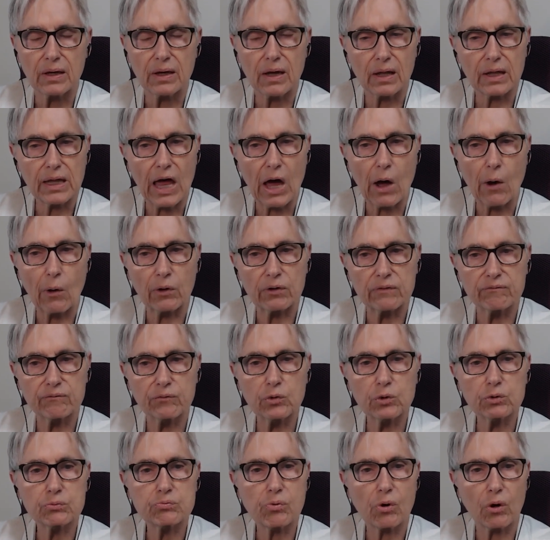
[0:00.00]
allowing
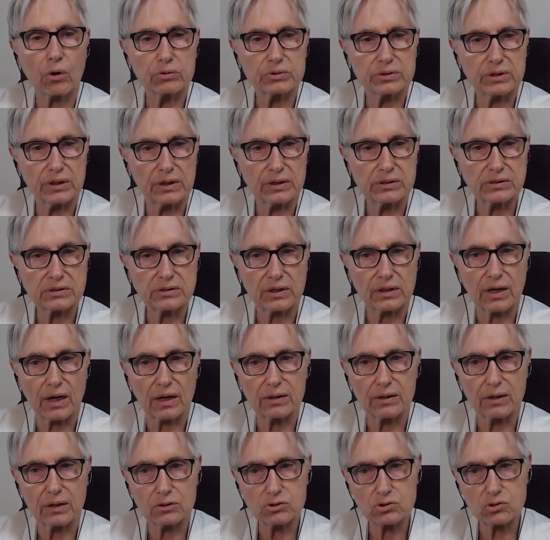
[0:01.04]
food proteins to
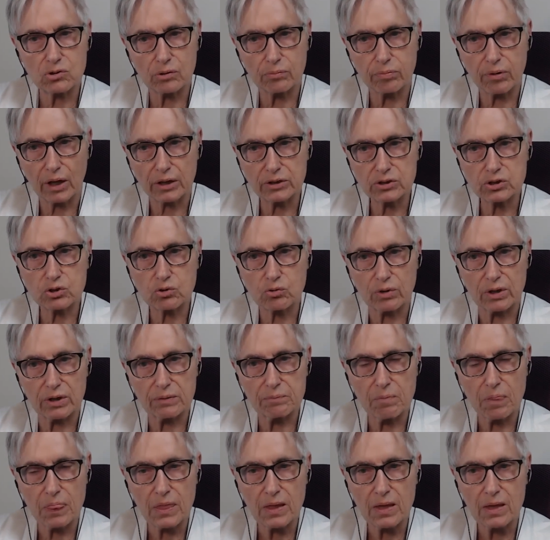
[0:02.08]
get into the
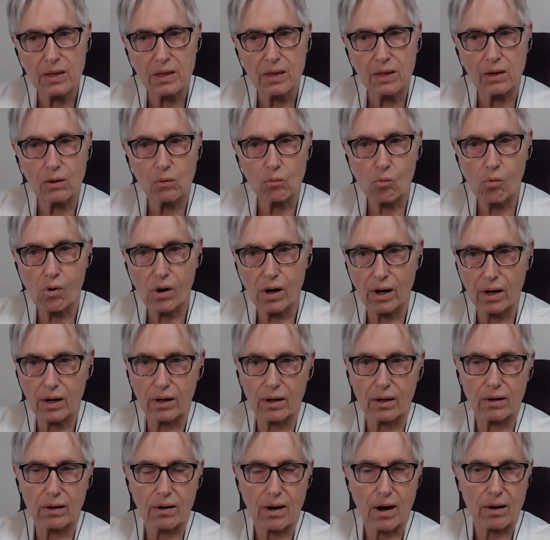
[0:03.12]
bloodstream,
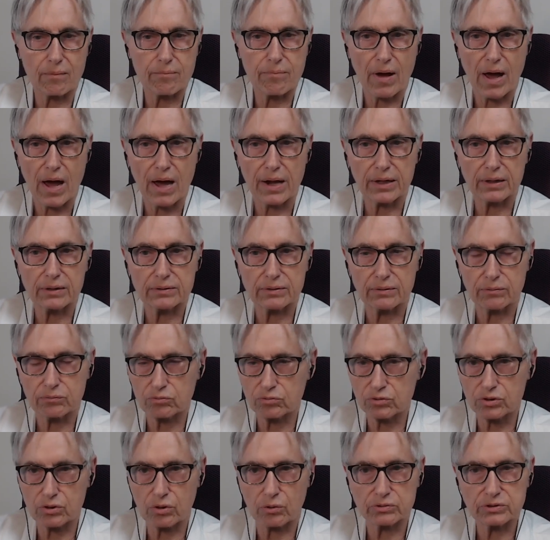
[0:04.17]
where our body
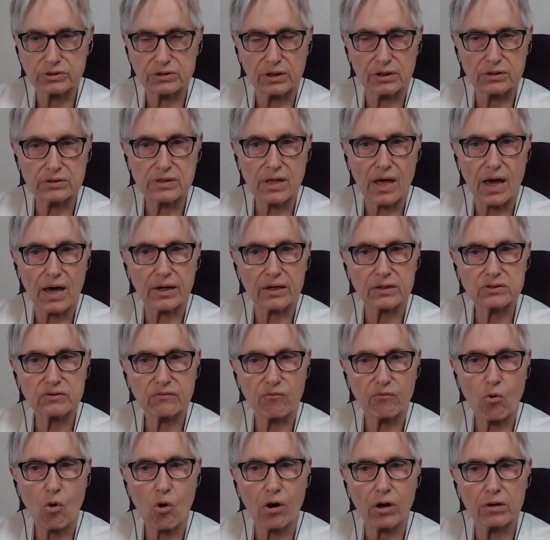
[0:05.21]
sees that as
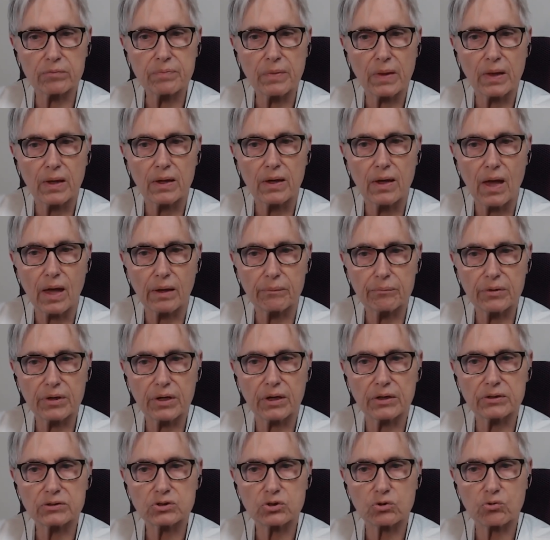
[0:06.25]
foreign and
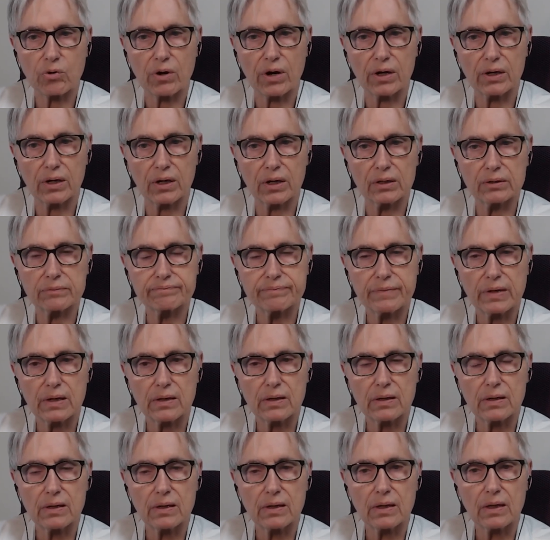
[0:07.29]
begins creating
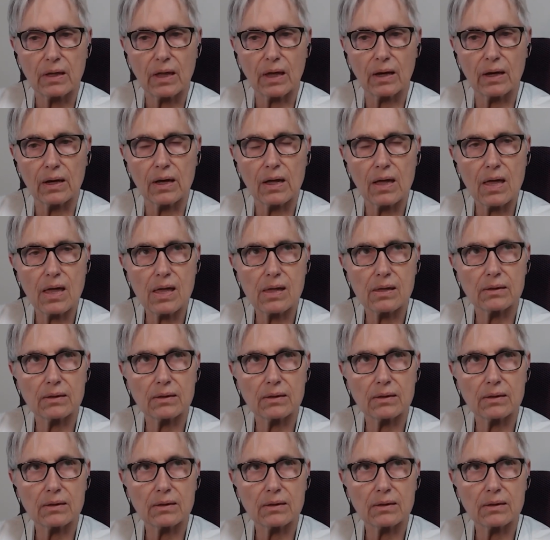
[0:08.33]
uh,